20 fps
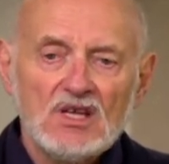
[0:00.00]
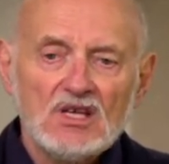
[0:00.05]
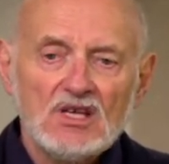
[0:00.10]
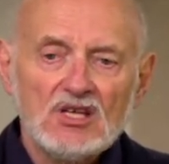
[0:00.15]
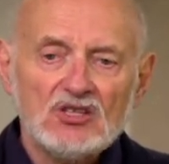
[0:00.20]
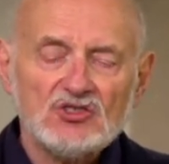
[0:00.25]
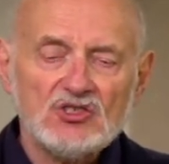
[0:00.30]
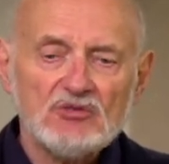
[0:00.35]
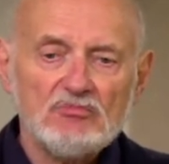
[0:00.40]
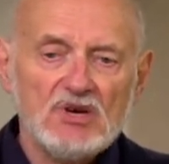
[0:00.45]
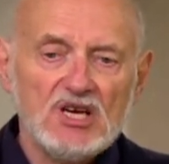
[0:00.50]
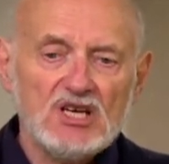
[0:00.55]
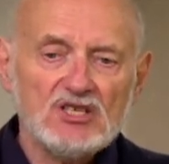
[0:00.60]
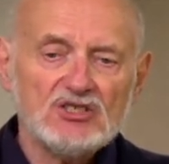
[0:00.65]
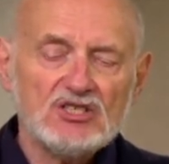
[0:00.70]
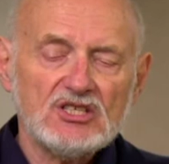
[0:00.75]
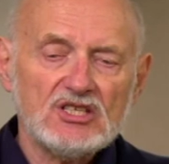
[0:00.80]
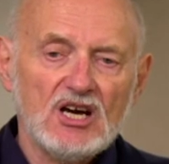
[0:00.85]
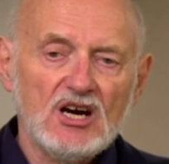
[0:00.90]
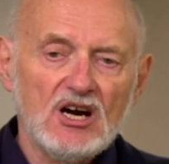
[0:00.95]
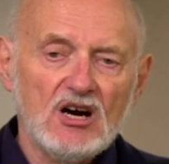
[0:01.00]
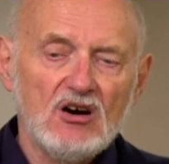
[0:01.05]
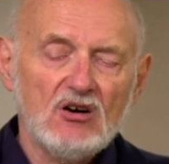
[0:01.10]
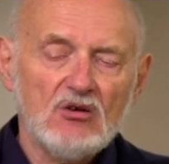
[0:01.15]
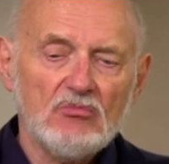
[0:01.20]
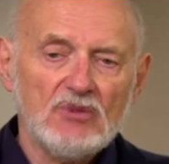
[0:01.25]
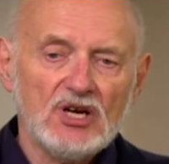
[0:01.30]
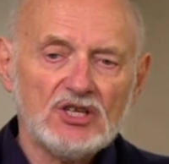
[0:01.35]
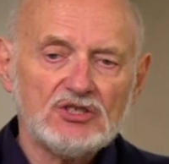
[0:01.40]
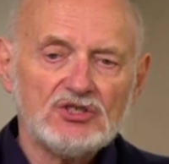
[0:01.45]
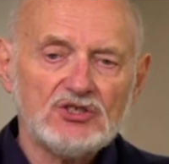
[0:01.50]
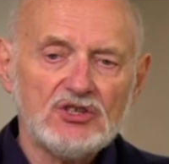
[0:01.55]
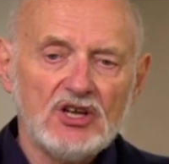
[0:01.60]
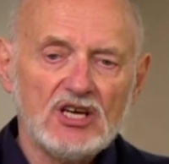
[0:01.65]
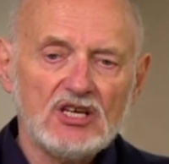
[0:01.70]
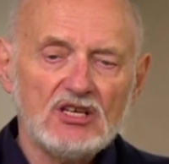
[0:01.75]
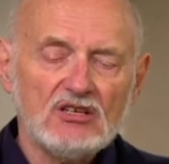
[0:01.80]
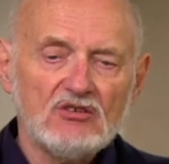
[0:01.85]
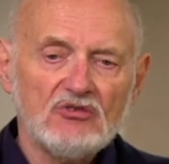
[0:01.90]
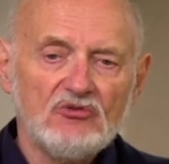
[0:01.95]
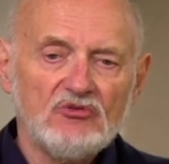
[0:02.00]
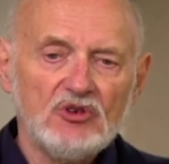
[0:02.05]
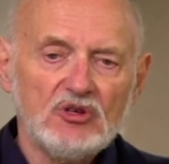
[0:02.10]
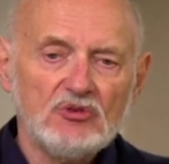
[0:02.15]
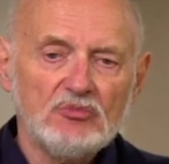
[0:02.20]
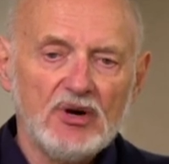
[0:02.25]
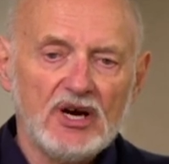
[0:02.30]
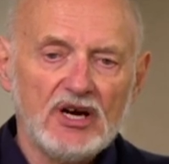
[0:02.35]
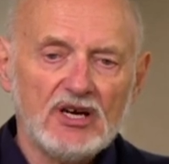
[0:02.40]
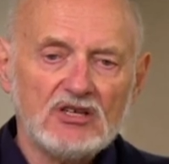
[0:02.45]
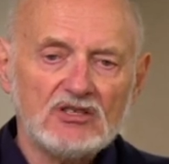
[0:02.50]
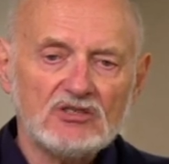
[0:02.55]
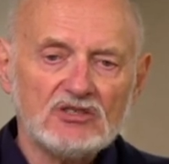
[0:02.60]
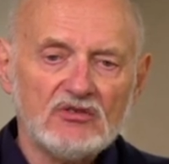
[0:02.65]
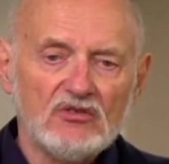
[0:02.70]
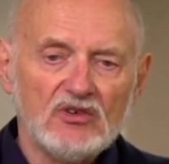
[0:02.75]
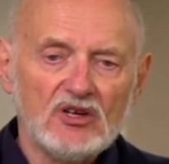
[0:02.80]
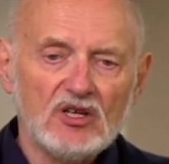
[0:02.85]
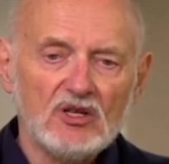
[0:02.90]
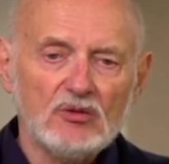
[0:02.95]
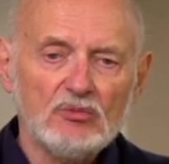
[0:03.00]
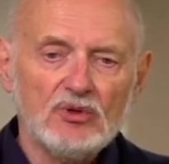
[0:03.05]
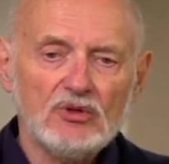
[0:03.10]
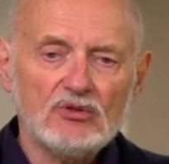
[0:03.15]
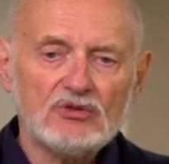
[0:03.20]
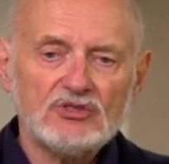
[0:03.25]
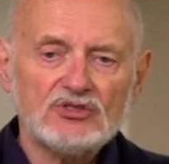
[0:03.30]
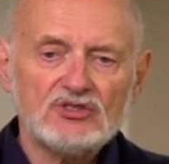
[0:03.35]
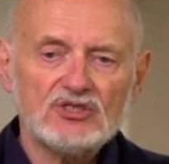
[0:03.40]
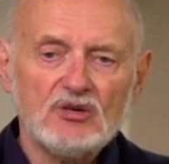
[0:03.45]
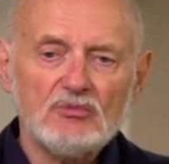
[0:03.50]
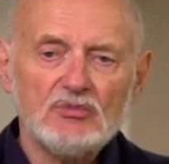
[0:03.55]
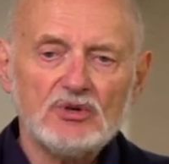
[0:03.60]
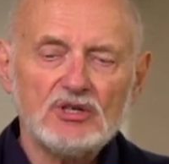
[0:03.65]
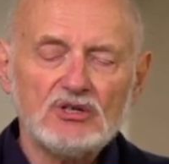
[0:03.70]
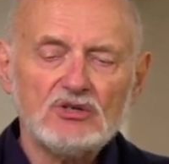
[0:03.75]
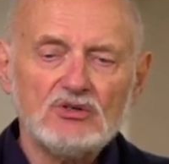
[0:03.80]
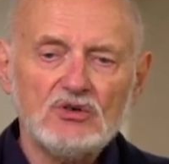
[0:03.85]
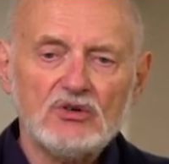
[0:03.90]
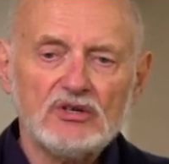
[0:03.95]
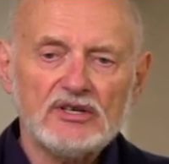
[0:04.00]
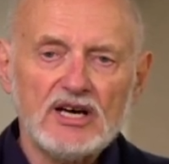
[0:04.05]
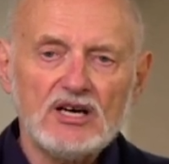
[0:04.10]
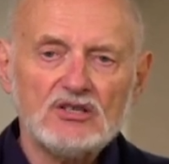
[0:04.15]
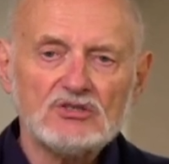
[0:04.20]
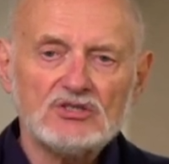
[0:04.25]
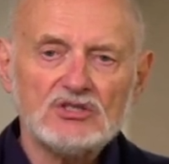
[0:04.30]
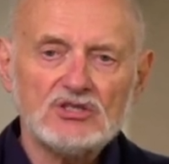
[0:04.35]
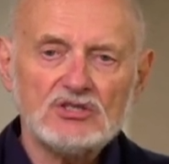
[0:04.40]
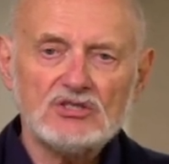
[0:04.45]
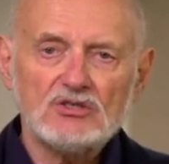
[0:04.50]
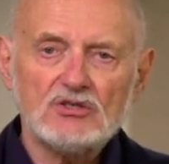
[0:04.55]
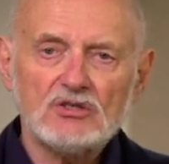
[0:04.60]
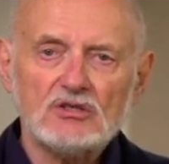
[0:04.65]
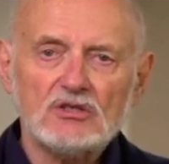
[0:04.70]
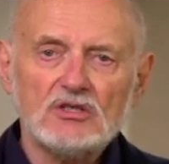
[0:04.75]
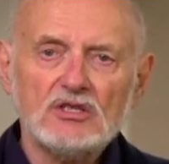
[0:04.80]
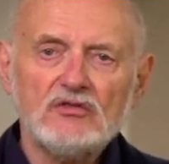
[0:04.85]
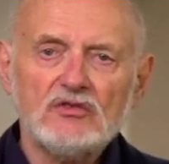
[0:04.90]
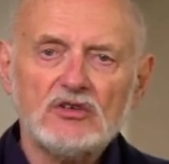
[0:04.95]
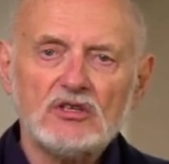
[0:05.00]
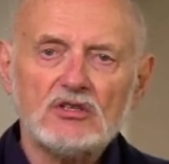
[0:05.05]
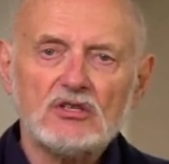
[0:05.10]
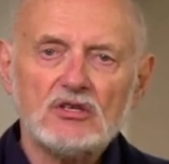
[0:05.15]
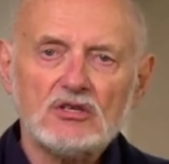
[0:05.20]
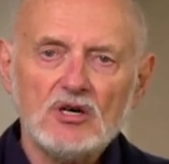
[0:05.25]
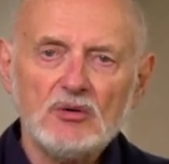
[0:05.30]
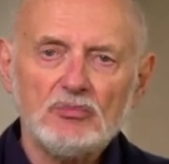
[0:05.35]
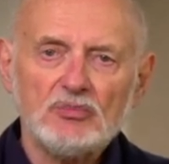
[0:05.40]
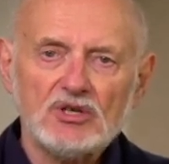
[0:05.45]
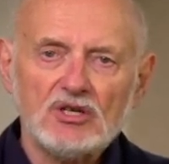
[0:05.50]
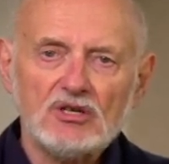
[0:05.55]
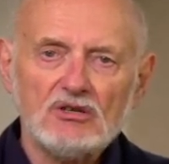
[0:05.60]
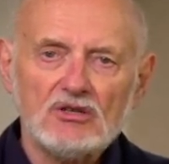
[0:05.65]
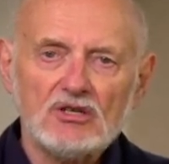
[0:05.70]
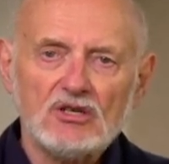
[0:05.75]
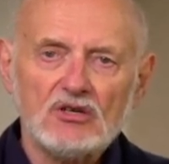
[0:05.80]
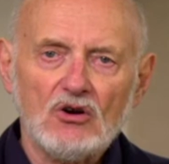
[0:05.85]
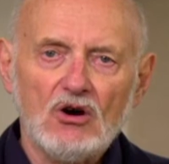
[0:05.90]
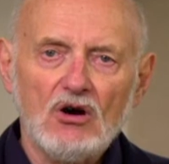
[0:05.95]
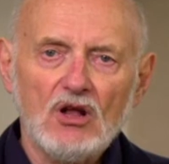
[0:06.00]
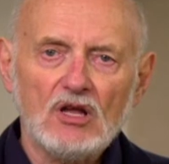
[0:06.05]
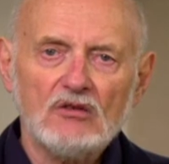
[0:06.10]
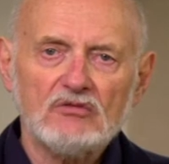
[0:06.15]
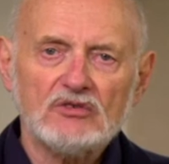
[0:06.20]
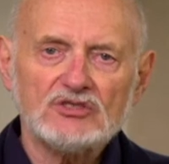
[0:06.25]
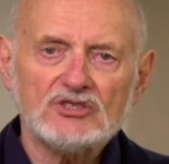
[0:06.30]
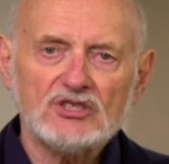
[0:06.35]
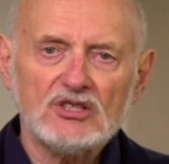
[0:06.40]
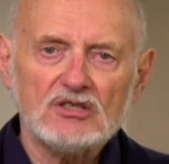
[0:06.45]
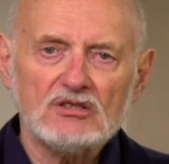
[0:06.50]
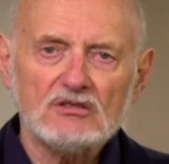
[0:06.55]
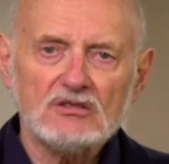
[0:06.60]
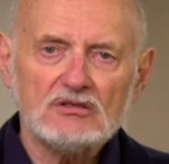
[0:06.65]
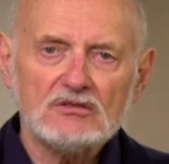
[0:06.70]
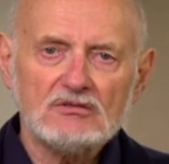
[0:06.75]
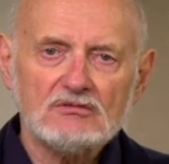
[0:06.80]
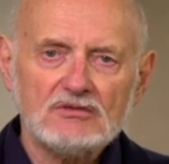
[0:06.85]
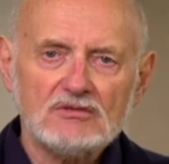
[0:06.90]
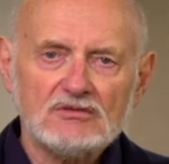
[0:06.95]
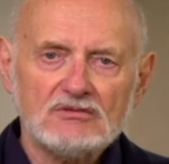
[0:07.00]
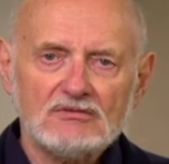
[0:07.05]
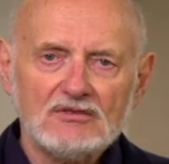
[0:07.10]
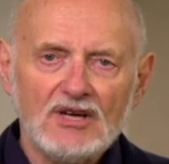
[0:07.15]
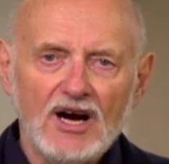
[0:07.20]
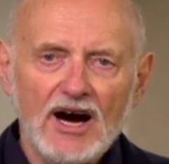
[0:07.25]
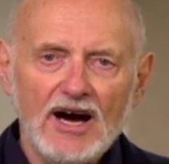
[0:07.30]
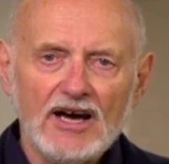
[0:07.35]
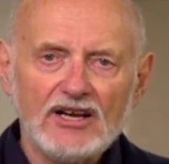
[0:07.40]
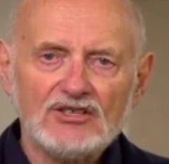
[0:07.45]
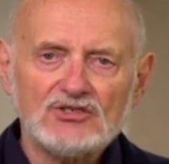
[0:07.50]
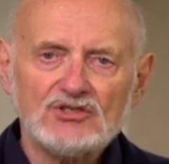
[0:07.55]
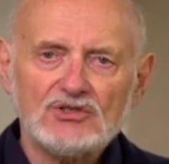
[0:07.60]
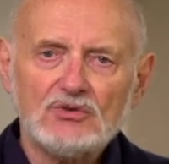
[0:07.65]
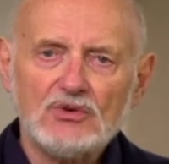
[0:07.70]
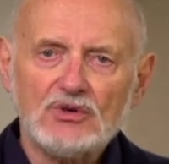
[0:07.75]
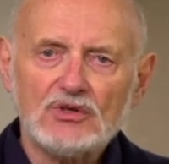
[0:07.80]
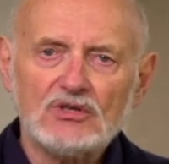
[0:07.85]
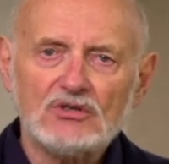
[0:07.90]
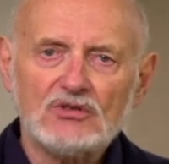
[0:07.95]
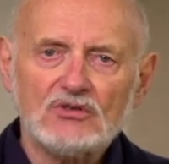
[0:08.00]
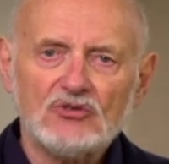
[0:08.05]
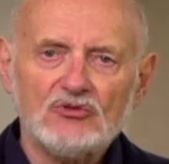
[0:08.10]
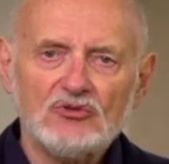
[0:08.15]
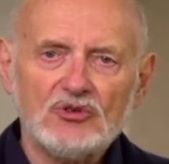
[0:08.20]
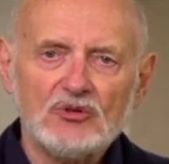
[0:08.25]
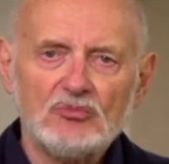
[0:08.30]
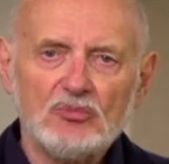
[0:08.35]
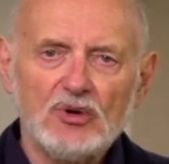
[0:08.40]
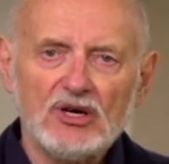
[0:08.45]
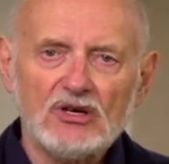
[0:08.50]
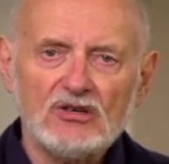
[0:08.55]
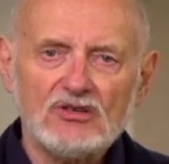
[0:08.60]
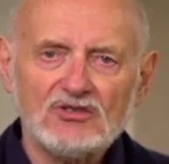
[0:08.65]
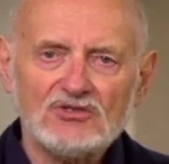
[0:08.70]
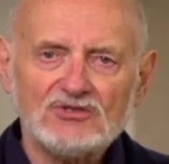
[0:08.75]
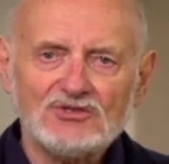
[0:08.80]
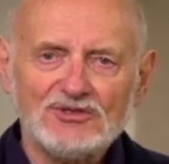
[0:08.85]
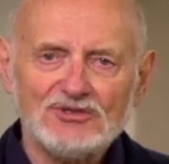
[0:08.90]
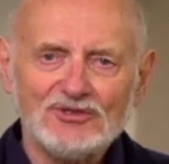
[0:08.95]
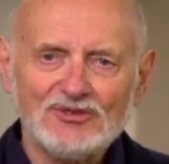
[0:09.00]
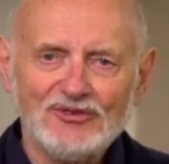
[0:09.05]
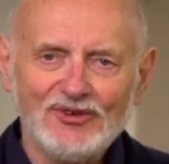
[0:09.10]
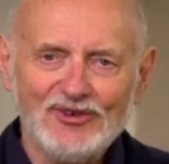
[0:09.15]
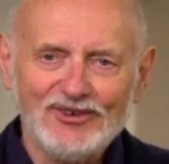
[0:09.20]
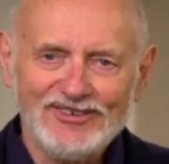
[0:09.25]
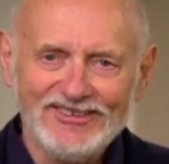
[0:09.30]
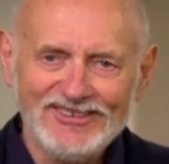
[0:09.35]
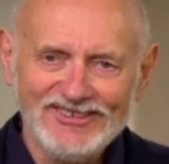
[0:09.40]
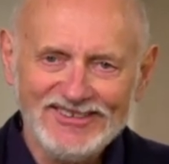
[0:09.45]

It's amazing how much negative feedback is available to somebody who announces they're leaving the company. Then all of a sudden, honest critical feedback is delivered.